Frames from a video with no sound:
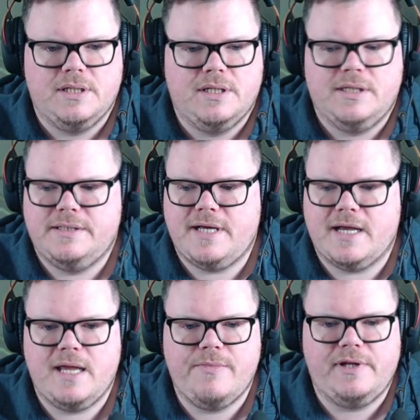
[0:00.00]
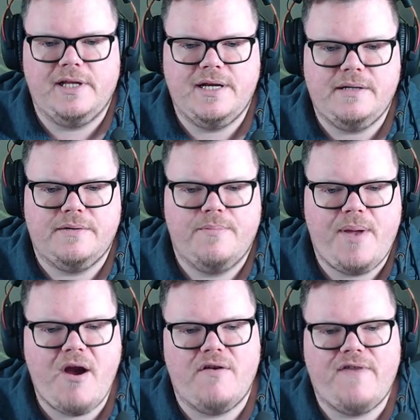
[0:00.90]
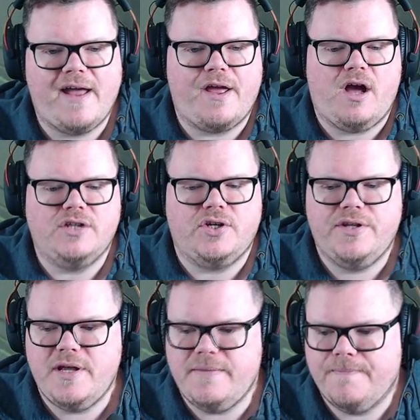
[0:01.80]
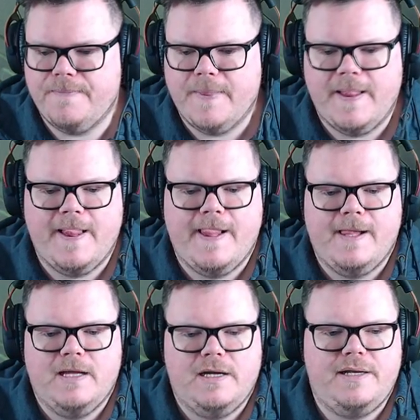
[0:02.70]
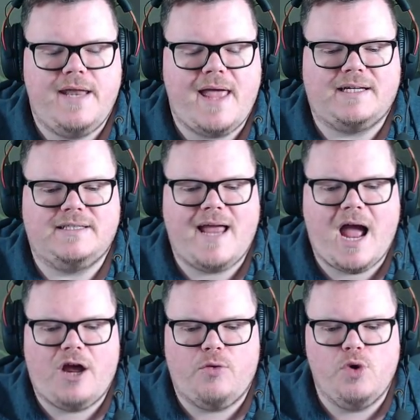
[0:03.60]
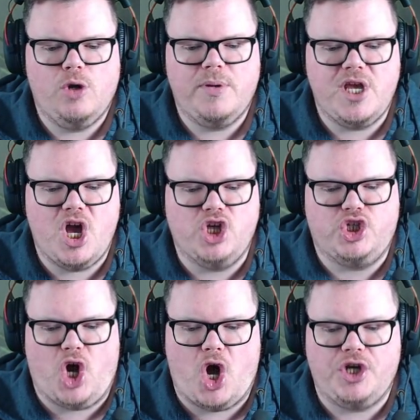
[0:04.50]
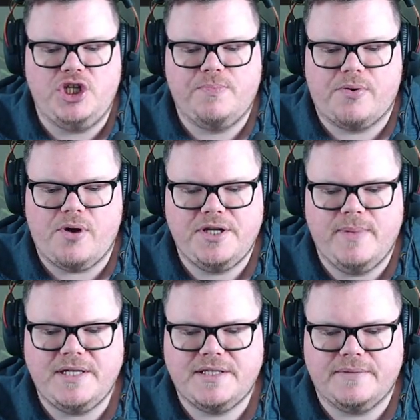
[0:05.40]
Attack in with Leonin. Pair of Vanguards on there. Next down will be Ajani's Pridemate.